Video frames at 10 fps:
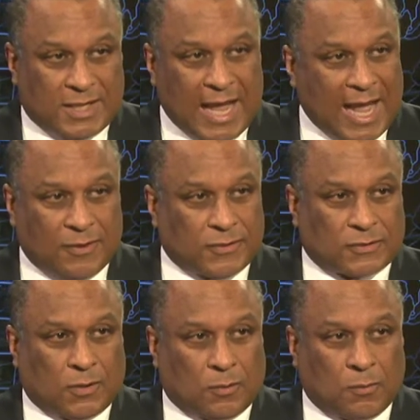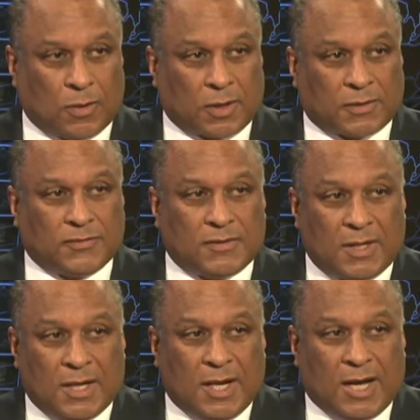how this all works.
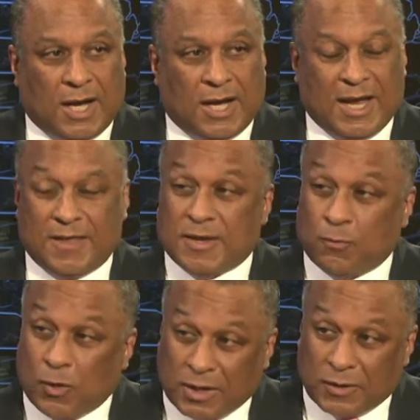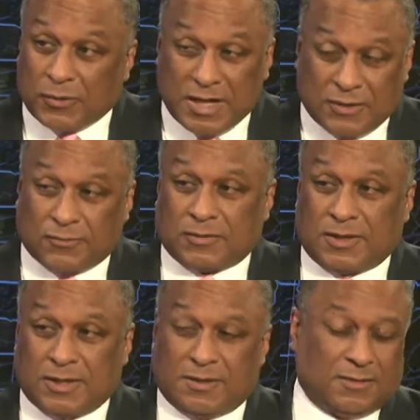Uh, and then one other
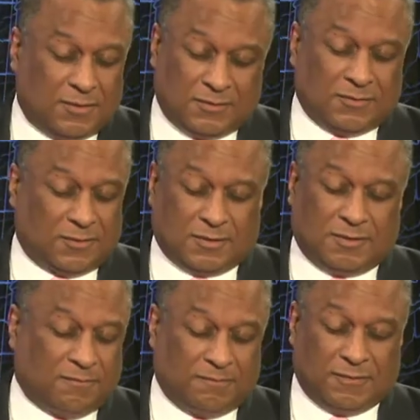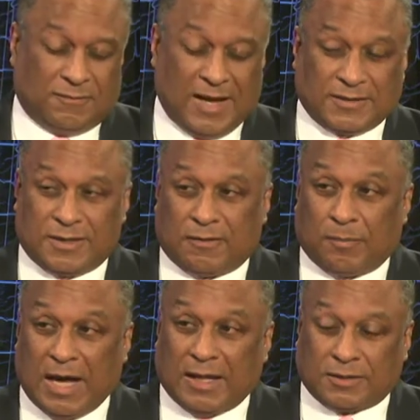interesting, that this is just the, the yeah. fascinating, the
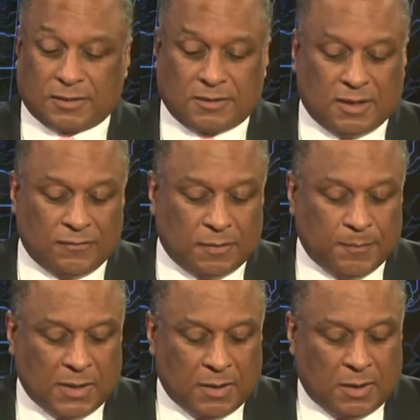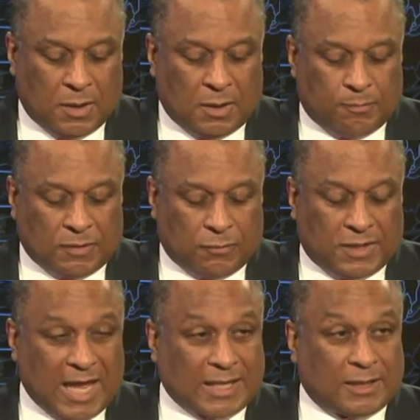politics of it, but with
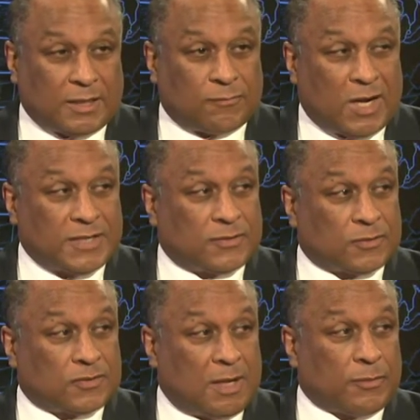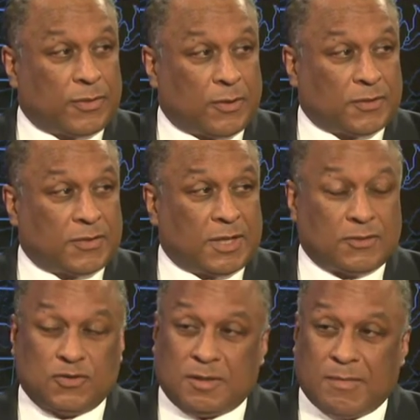Kathleen Rice, there's some thought
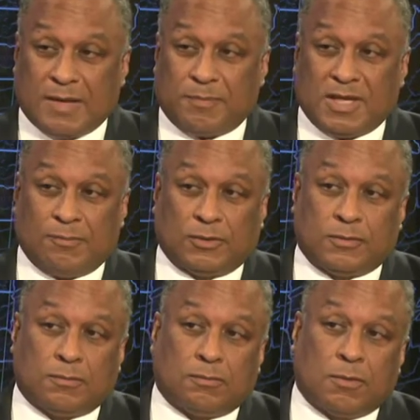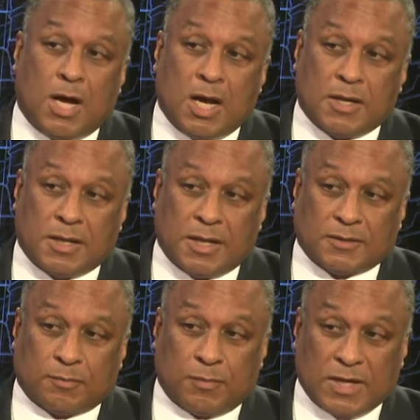that she might be able to run
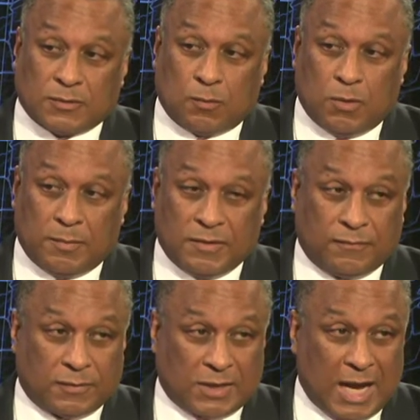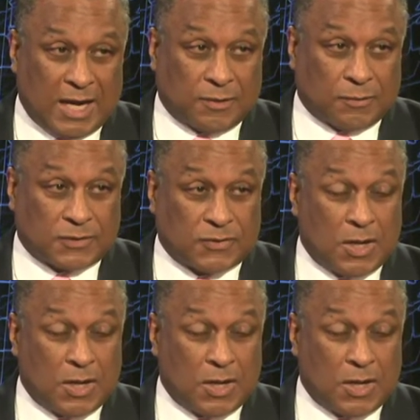as a, as a woman for Congress